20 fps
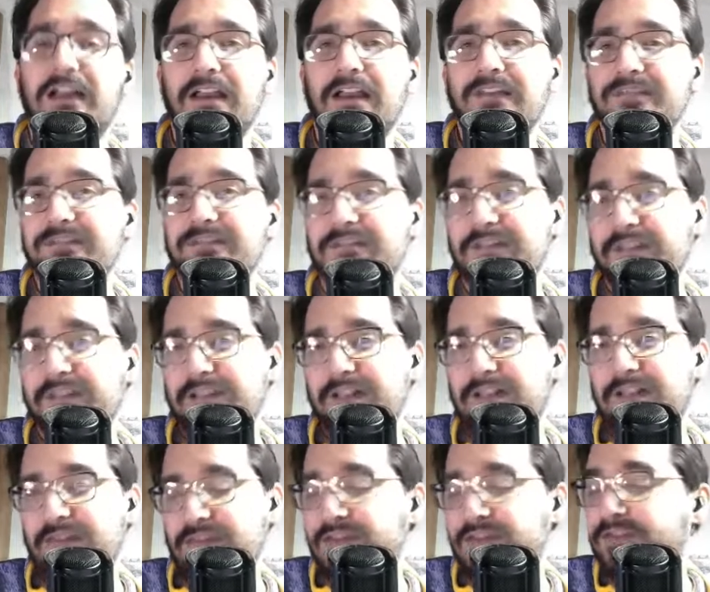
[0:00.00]
as
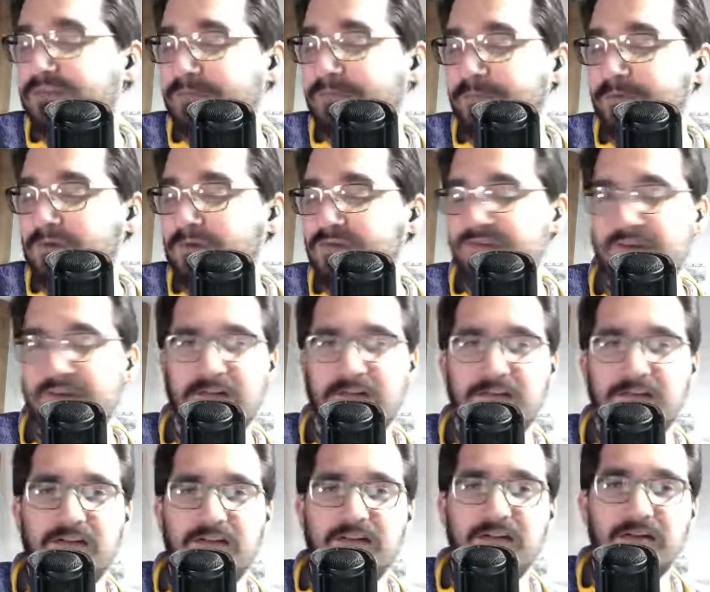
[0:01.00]
Thunder Rosa or
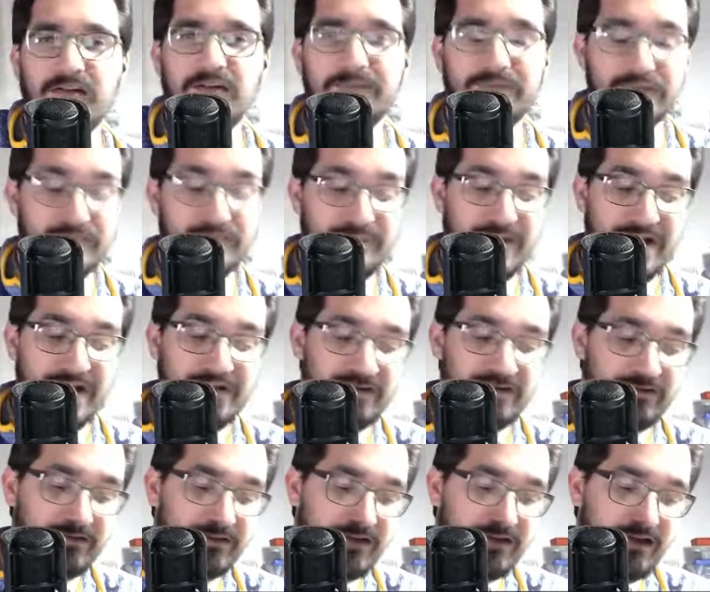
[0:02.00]
Britt
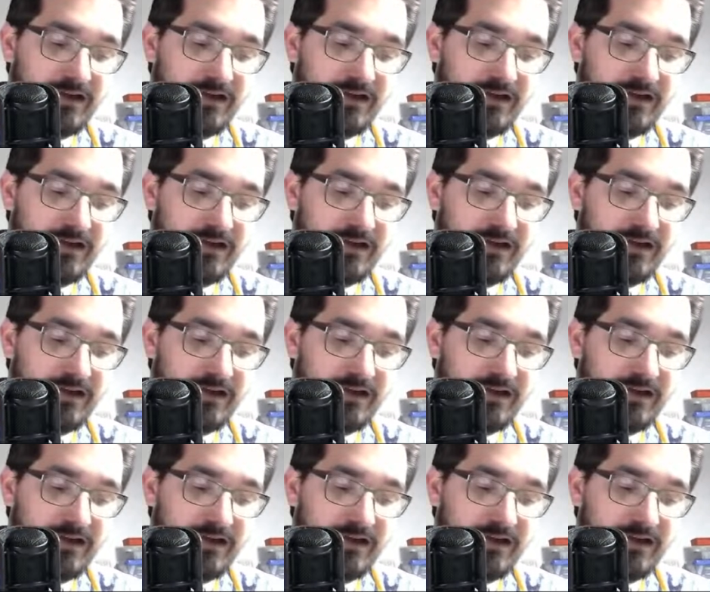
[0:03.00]
Baker.